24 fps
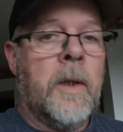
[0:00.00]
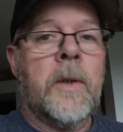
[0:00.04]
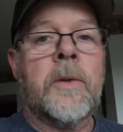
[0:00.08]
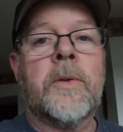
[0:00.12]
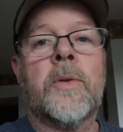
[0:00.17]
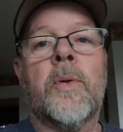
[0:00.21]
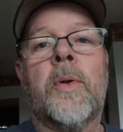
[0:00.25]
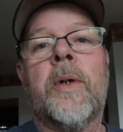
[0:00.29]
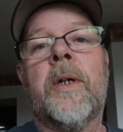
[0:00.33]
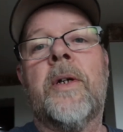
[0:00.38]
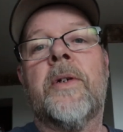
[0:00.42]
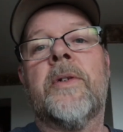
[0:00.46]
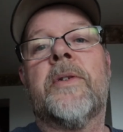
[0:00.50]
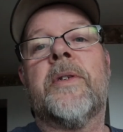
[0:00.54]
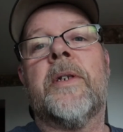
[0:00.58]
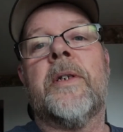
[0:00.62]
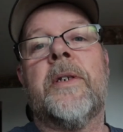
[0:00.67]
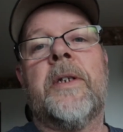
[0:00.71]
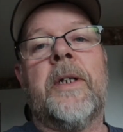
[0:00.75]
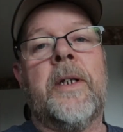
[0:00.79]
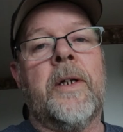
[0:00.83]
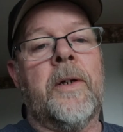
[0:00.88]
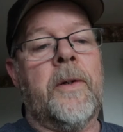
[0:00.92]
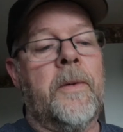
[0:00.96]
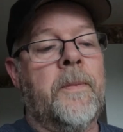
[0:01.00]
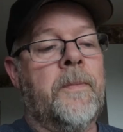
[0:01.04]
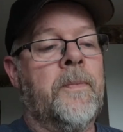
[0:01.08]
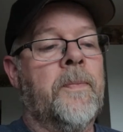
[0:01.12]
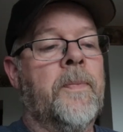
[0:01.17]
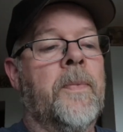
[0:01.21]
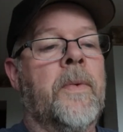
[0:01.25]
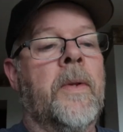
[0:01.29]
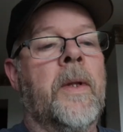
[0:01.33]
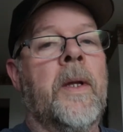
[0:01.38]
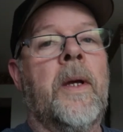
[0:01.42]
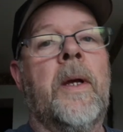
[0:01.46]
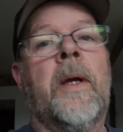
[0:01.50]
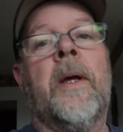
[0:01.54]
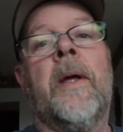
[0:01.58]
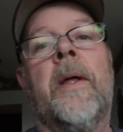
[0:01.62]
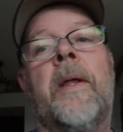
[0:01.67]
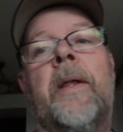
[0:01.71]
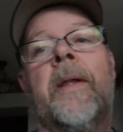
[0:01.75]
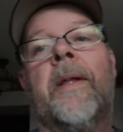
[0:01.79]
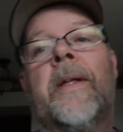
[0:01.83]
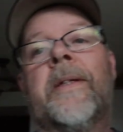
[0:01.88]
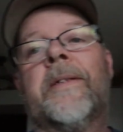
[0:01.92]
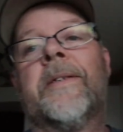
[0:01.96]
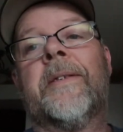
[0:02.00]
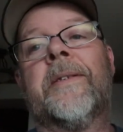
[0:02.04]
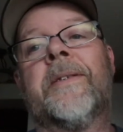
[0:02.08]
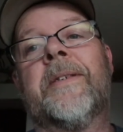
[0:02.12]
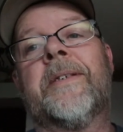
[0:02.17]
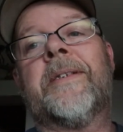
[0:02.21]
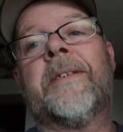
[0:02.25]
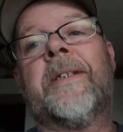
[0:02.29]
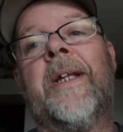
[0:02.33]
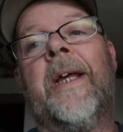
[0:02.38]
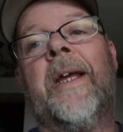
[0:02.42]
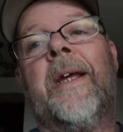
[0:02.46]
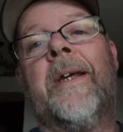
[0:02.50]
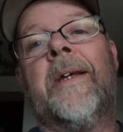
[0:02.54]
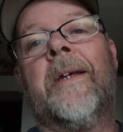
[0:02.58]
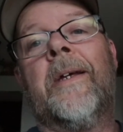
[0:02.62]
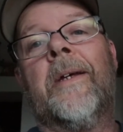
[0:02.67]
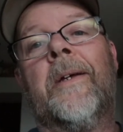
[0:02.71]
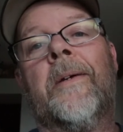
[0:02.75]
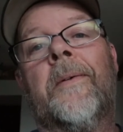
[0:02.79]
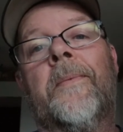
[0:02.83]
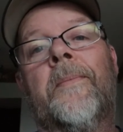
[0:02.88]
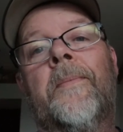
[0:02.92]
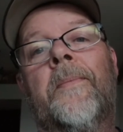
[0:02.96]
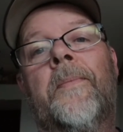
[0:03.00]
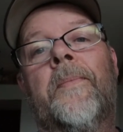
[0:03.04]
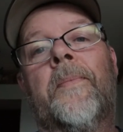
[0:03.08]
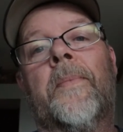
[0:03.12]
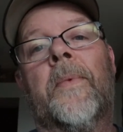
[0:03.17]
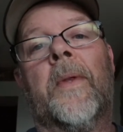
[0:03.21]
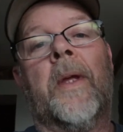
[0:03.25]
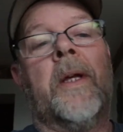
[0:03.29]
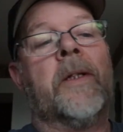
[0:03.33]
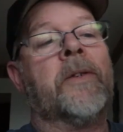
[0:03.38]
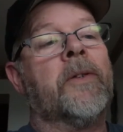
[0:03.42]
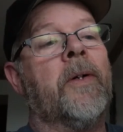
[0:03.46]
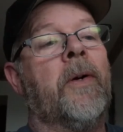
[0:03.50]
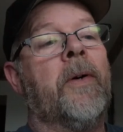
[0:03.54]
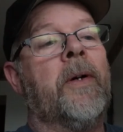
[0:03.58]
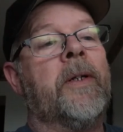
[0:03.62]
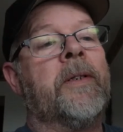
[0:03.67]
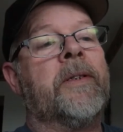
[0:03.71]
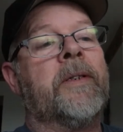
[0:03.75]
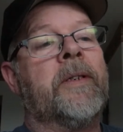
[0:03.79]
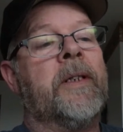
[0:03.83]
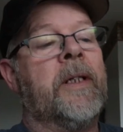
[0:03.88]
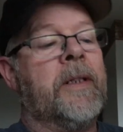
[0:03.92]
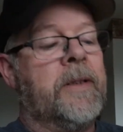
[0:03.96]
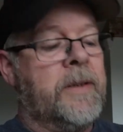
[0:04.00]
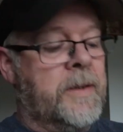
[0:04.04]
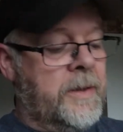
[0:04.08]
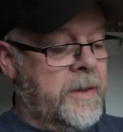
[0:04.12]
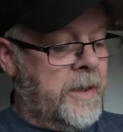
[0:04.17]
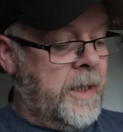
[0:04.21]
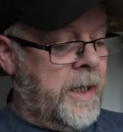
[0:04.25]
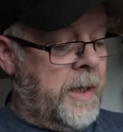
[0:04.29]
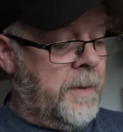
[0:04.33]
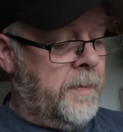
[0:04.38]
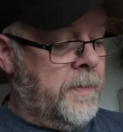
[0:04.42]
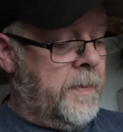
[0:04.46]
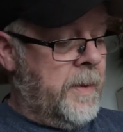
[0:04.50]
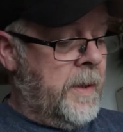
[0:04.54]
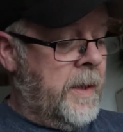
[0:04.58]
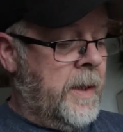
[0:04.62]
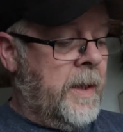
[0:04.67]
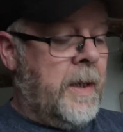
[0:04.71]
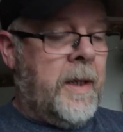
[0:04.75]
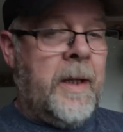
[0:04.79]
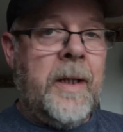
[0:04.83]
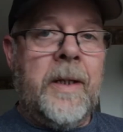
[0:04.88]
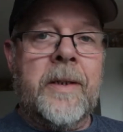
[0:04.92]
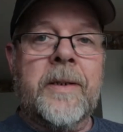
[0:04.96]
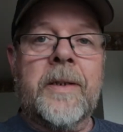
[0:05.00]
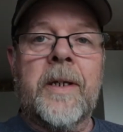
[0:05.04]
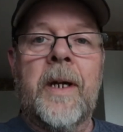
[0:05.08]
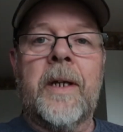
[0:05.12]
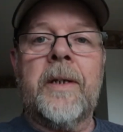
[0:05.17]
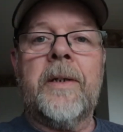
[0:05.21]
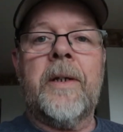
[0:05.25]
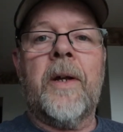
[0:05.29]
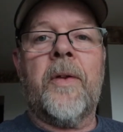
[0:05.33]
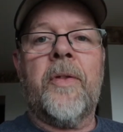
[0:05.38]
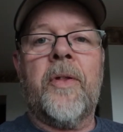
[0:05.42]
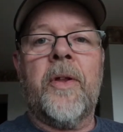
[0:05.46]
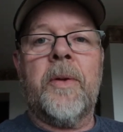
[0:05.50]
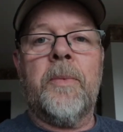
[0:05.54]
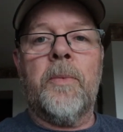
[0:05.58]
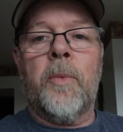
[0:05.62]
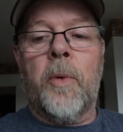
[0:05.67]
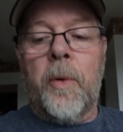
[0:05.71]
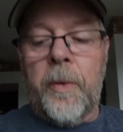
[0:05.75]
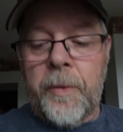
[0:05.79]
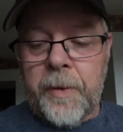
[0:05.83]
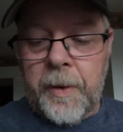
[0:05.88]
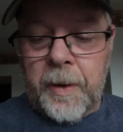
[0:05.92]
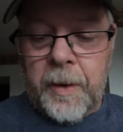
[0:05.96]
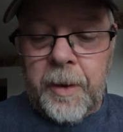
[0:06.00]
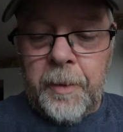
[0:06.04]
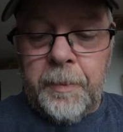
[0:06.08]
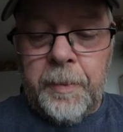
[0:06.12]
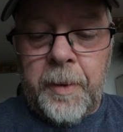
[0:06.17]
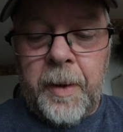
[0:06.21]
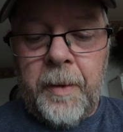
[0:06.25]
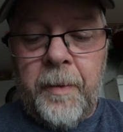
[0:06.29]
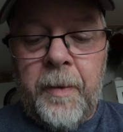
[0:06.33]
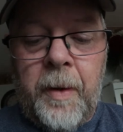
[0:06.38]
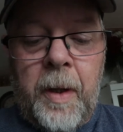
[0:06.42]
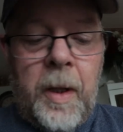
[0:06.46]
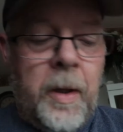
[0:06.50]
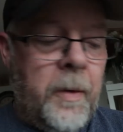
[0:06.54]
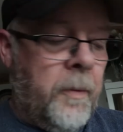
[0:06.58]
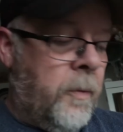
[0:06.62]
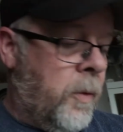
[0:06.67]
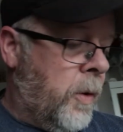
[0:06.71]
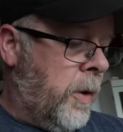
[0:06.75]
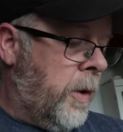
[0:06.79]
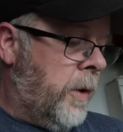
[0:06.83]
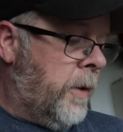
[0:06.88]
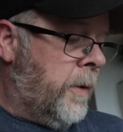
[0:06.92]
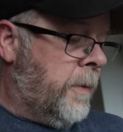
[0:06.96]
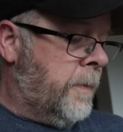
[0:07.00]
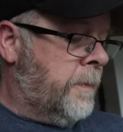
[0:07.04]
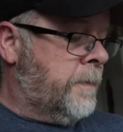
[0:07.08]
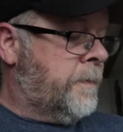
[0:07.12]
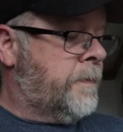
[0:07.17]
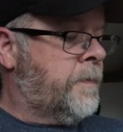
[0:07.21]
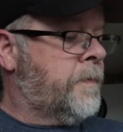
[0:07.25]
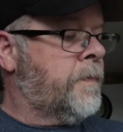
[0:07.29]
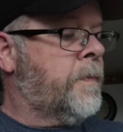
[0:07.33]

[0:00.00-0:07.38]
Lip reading: So here's the deal. This is the steak. It's already seasoned up. It's got nothing more than a little bit of olive oil,